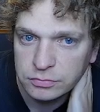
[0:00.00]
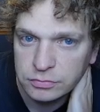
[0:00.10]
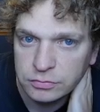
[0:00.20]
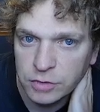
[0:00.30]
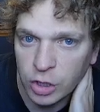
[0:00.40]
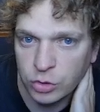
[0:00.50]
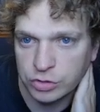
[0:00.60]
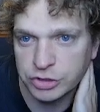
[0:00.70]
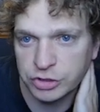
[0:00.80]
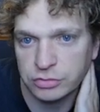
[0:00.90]
Oh,
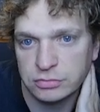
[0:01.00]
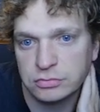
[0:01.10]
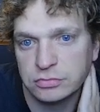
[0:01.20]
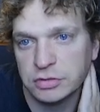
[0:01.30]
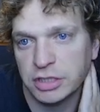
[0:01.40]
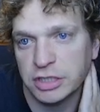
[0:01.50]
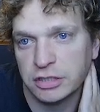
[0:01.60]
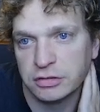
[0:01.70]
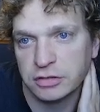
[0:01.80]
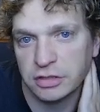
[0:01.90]
shoot. Yeah,
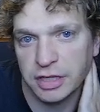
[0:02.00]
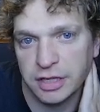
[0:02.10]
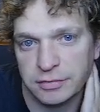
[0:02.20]
look at that.